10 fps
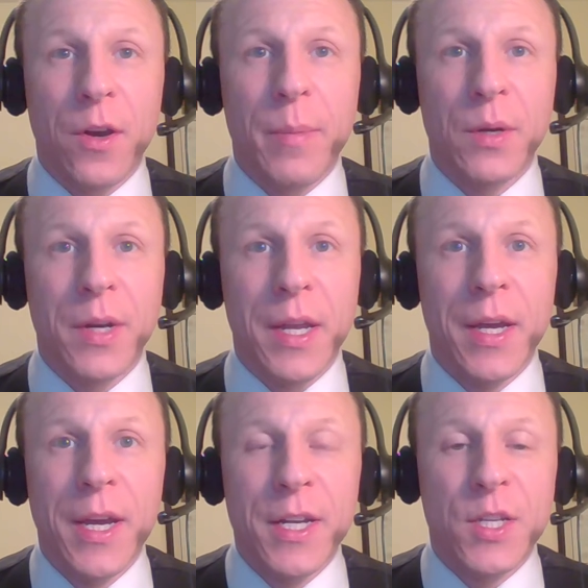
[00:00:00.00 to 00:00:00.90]
ability
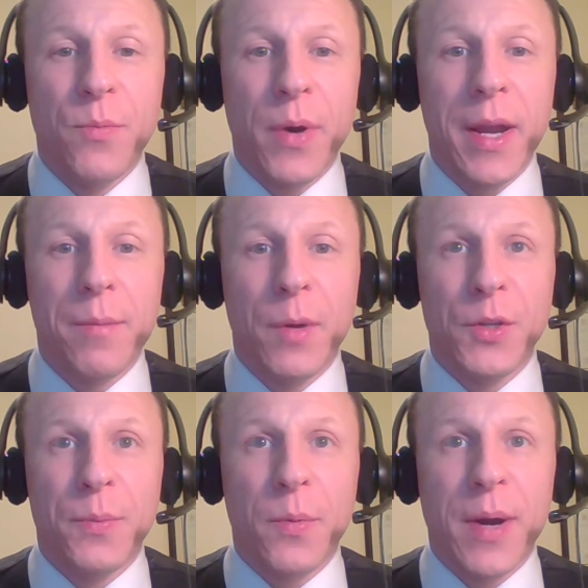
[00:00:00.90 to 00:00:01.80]
to bring
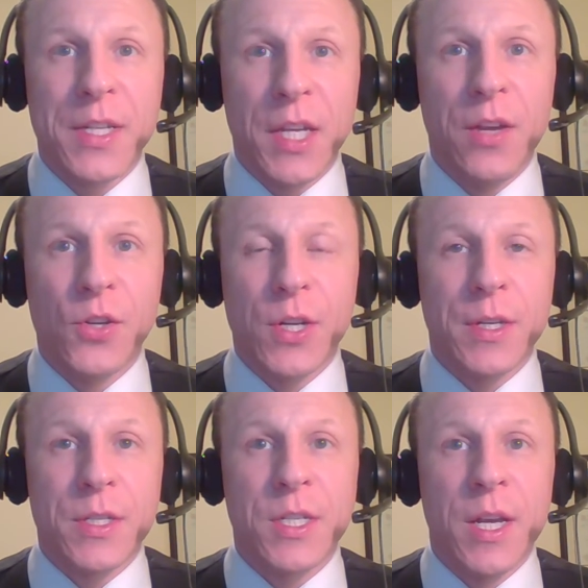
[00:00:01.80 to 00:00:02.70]
multiple
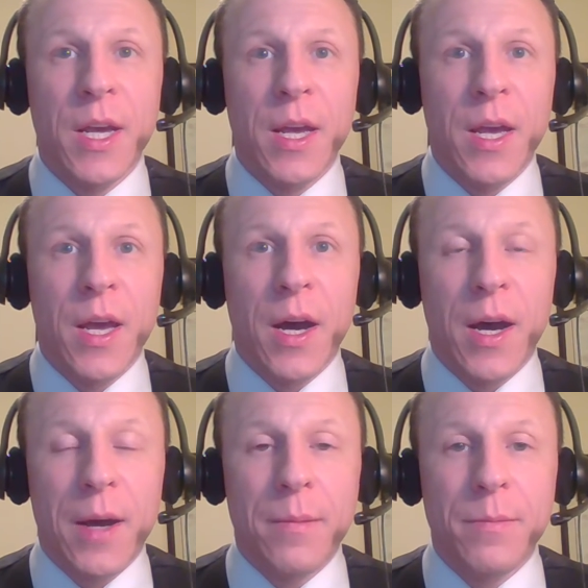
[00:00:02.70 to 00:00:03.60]
prosecutions
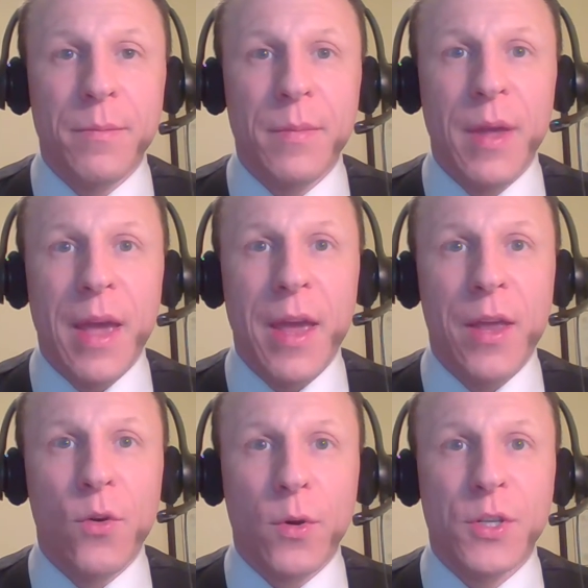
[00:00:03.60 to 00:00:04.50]

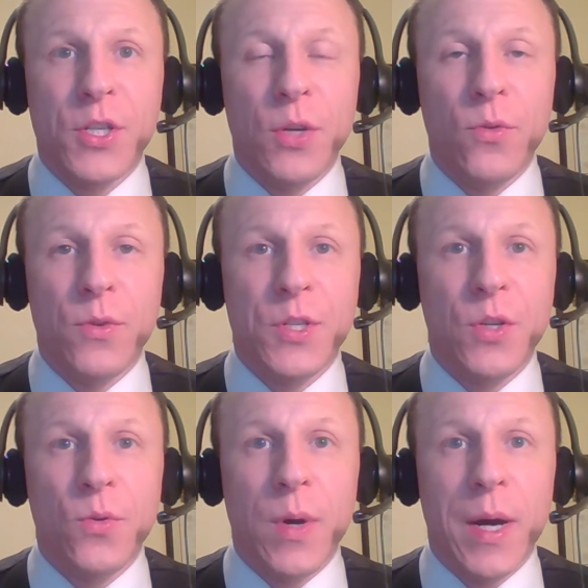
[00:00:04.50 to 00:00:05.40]
in order to
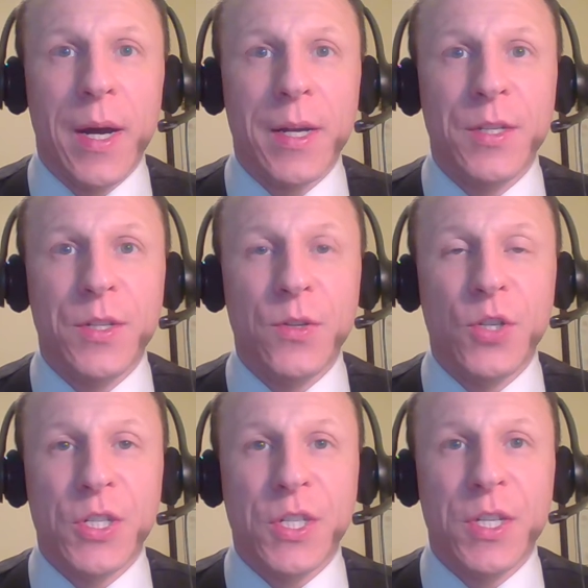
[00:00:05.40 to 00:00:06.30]

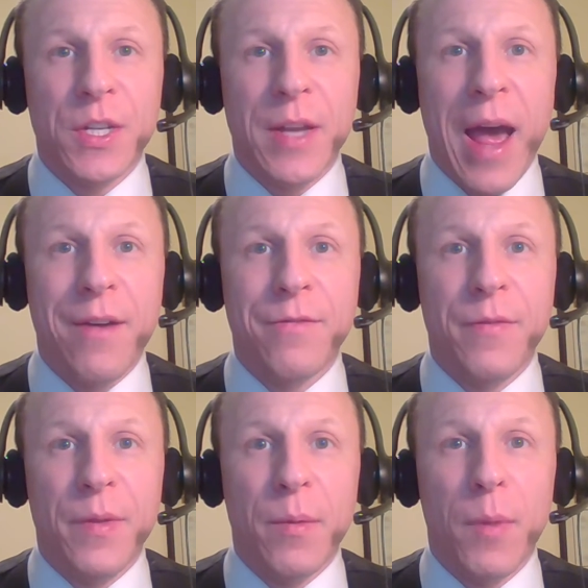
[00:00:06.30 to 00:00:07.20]
just have
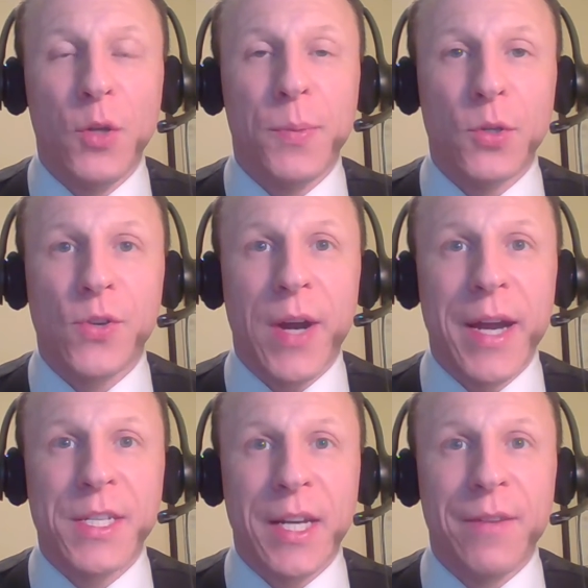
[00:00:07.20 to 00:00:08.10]
multiple
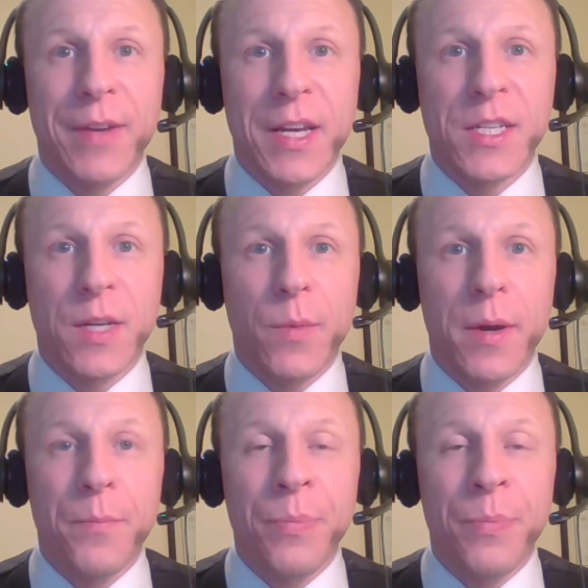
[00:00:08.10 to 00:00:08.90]
tries at convicting someone.